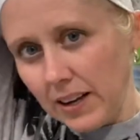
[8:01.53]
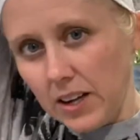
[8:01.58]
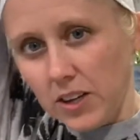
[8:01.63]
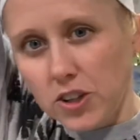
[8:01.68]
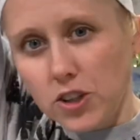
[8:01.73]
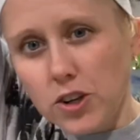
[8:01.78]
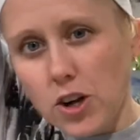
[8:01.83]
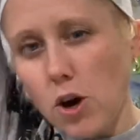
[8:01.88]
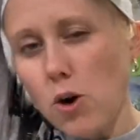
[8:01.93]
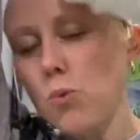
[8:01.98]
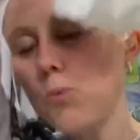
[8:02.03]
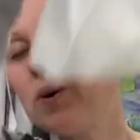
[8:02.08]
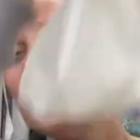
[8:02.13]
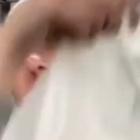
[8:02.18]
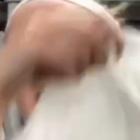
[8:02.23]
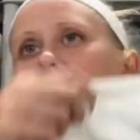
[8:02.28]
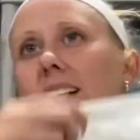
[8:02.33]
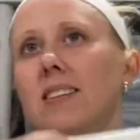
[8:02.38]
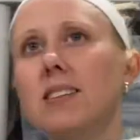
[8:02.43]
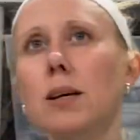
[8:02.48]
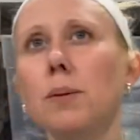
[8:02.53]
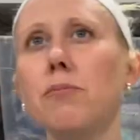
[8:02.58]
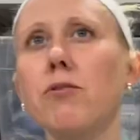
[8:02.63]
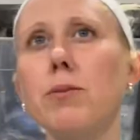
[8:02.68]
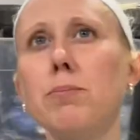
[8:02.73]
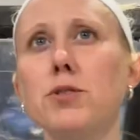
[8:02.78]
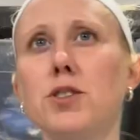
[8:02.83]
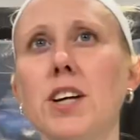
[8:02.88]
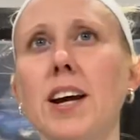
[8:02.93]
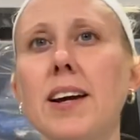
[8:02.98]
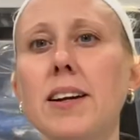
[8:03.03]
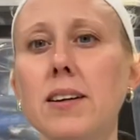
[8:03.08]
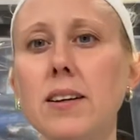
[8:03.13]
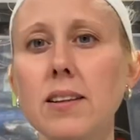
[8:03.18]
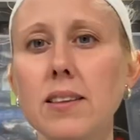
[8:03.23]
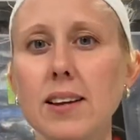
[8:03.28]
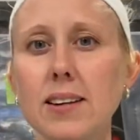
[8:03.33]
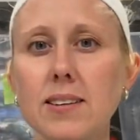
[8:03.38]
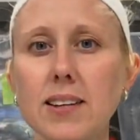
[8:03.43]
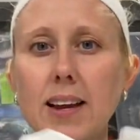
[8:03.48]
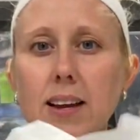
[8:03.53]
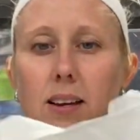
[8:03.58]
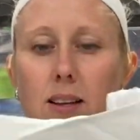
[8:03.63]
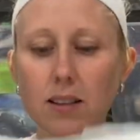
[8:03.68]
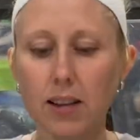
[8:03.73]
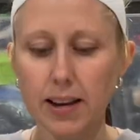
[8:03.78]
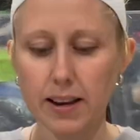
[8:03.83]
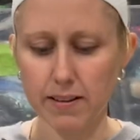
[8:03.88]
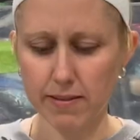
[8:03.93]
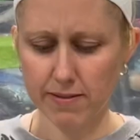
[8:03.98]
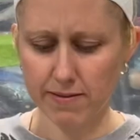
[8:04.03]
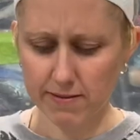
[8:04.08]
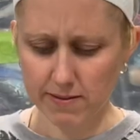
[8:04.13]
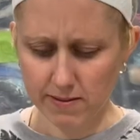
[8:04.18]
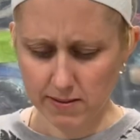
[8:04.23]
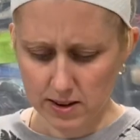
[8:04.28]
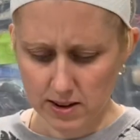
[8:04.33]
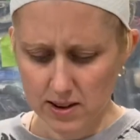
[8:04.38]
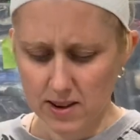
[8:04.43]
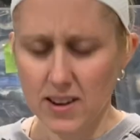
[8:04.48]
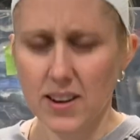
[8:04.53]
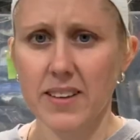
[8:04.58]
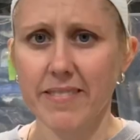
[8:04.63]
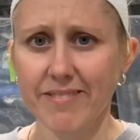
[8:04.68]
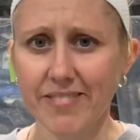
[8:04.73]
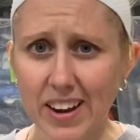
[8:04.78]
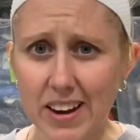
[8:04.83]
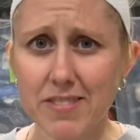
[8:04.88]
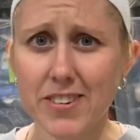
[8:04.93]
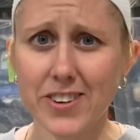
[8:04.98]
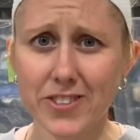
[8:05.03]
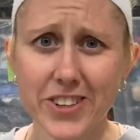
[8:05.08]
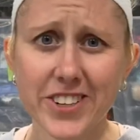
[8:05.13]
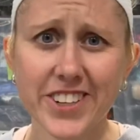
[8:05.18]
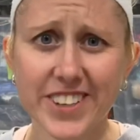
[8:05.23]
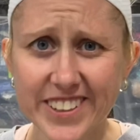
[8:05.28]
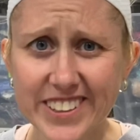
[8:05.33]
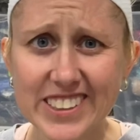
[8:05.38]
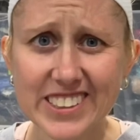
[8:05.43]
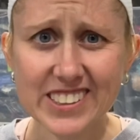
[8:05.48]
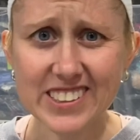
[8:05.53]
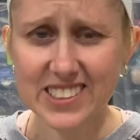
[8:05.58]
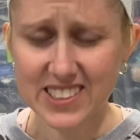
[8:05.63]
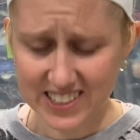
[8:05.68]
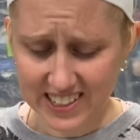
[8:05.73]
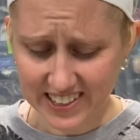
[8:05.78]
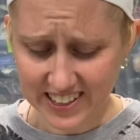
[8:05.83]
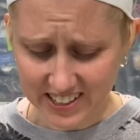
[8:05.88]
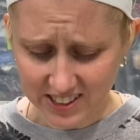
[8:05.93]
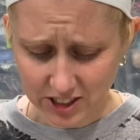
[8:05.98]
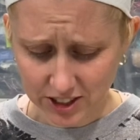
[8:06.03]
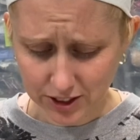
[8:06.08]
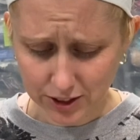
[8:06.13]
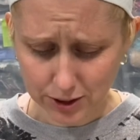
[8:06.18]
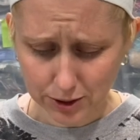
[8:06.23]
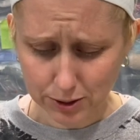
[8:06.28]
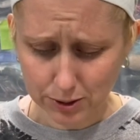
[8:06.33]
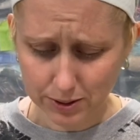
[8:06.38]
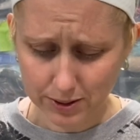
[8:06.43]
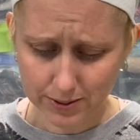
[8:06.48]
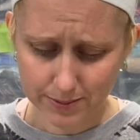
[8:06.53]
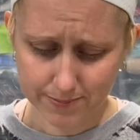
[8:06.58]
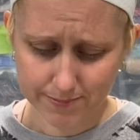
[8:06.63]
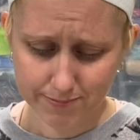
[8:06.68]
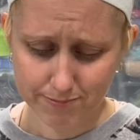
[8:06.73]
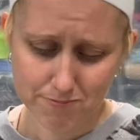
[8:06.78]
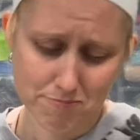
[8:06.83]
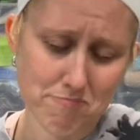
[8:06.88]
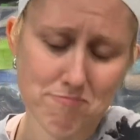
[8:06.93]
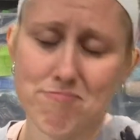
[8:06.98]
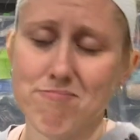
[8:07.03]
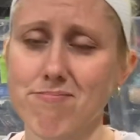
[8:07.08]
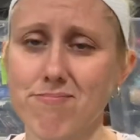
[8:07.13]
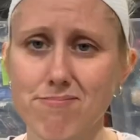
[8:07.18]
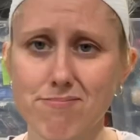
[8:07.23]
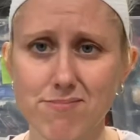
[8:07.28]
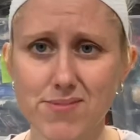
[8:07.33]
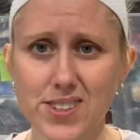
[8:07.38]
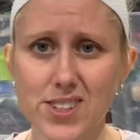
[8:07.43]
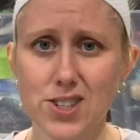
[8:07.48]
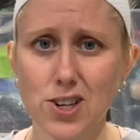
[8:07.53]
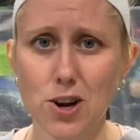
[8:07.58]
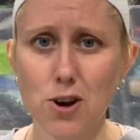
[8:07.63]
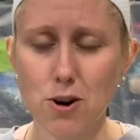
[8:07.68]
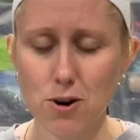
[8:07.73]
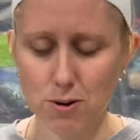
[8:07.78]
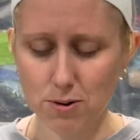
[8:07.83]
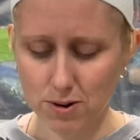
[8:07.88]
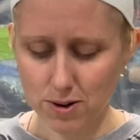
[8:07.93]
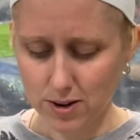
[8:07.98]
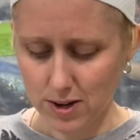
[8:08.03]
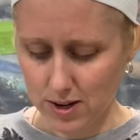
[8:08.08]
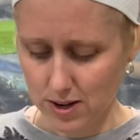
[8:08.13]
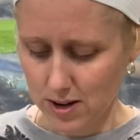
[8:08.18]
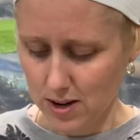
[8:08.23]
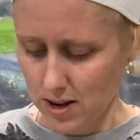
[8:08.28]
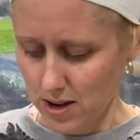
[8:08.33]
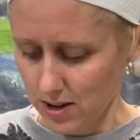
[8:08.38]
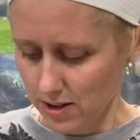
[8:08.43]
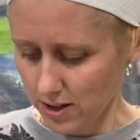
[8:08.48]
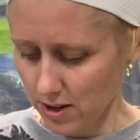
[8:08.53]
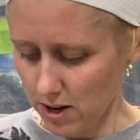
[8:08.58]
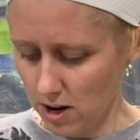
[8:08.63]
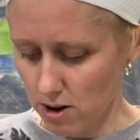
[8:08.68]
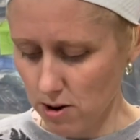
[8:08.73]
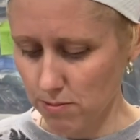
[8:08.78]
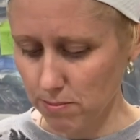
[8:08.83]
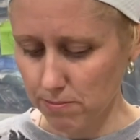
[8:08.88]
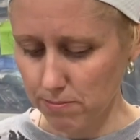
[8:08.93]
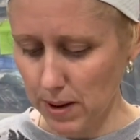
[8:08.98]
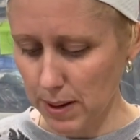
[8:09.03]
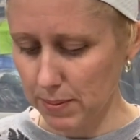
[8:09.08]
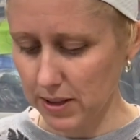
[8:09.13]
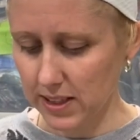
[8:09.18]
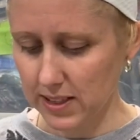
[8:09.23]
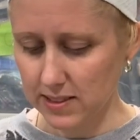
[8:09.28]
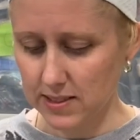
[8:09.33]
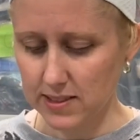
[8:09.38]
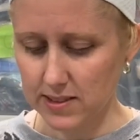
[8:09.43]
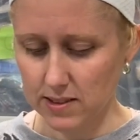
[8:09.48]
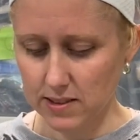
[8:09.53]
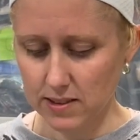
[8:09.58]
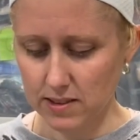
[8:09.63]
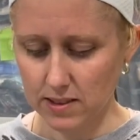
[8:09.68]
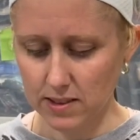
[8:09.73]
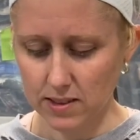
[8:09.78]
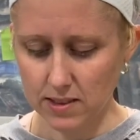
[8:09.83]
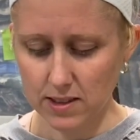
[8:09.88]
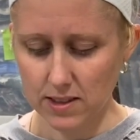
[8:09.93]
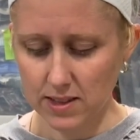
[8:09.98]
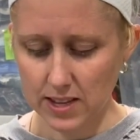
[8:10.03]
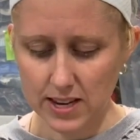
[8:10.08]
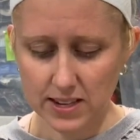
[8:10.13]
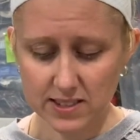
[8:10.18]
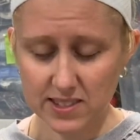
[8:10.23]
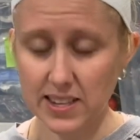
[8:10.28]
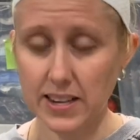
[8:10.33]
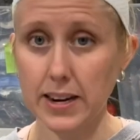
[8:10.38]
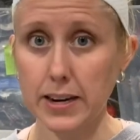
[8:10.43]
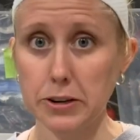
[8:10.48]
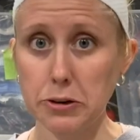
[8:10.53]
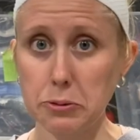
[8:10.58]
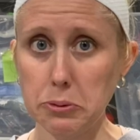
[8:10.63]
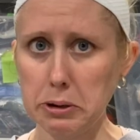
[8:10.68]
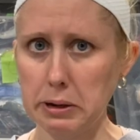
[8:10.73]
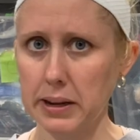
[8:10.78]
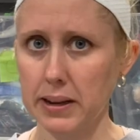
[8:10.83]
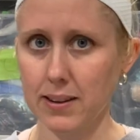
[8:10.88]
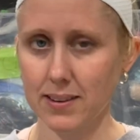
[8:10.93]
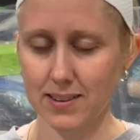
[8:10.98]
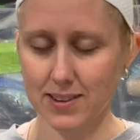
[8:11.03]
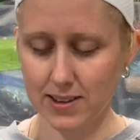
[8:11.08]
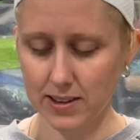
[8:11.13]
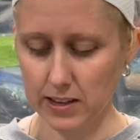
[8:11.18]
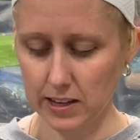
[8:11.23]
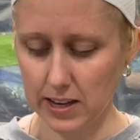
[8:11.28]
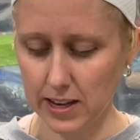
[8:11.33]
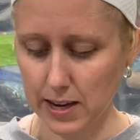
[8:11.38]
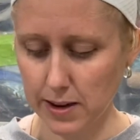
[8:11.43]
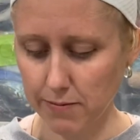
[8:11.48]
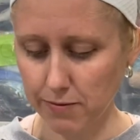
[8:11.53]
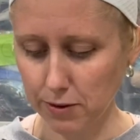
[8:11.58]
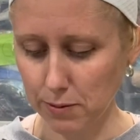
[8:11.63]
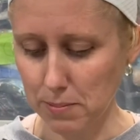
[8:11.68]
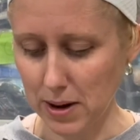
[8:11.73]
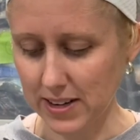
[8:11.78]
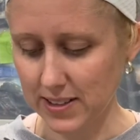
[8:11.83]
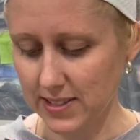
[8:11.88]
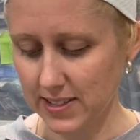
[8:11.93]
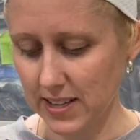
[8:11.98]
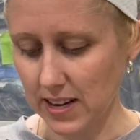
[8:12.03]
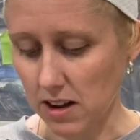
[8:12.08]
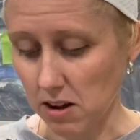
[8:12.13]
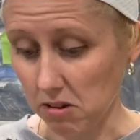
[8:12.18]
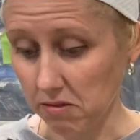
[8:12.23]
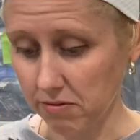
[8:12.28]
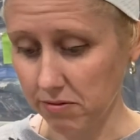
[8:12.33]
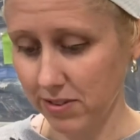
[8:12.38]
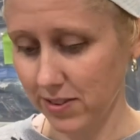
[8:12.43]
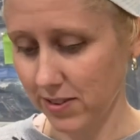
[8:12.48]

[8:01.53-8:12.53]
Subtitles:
you know, when things come from China, they take like 500 years to get to you. So, you know, maybe these, the things that I don't want to keep for myself,